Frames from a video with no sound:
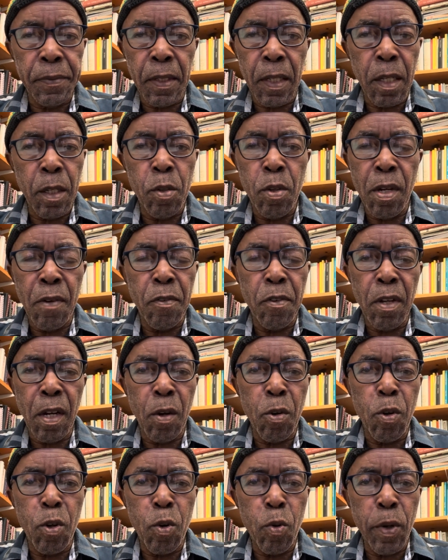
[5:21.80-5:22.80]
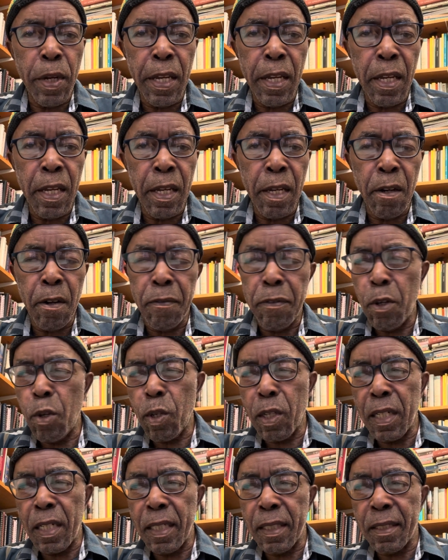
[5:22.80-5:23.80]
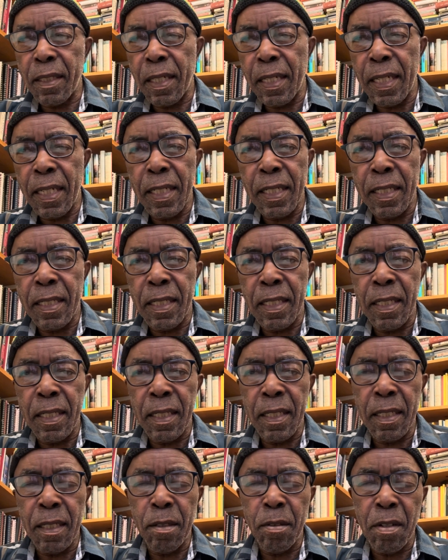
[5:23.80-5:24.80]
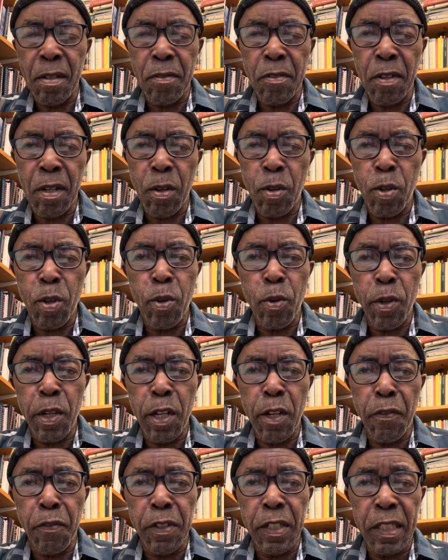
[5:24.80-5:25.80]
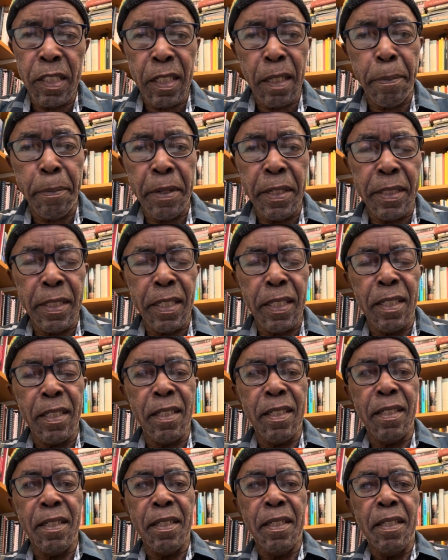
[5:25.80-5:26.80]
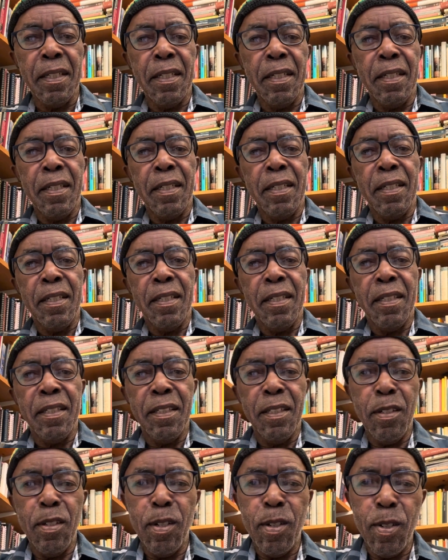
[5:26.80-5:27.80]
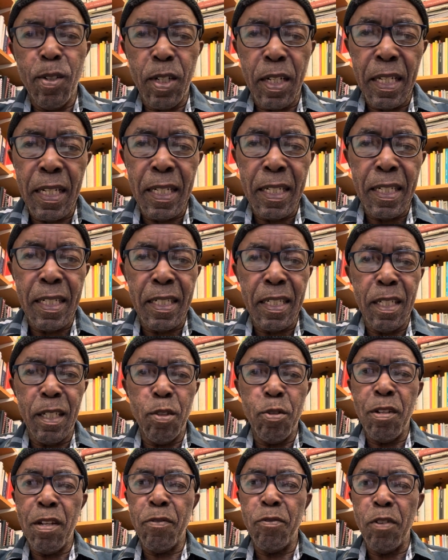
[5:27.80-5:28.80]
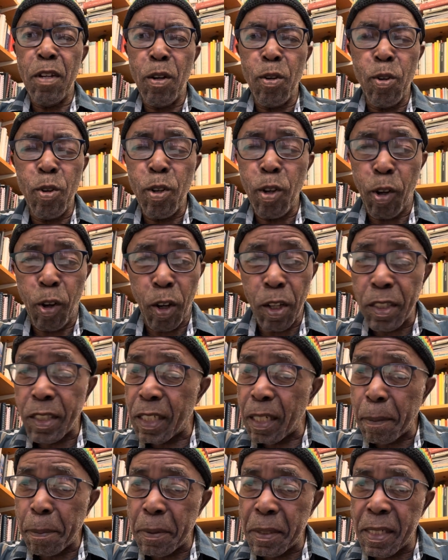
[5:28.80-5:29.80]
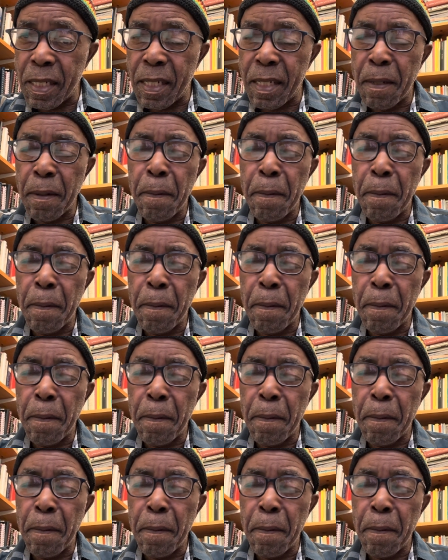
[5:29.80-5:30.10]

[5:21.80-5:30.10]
you have your own way of looking at reality, you have your own way of interpreting, reality, you have your own concepts.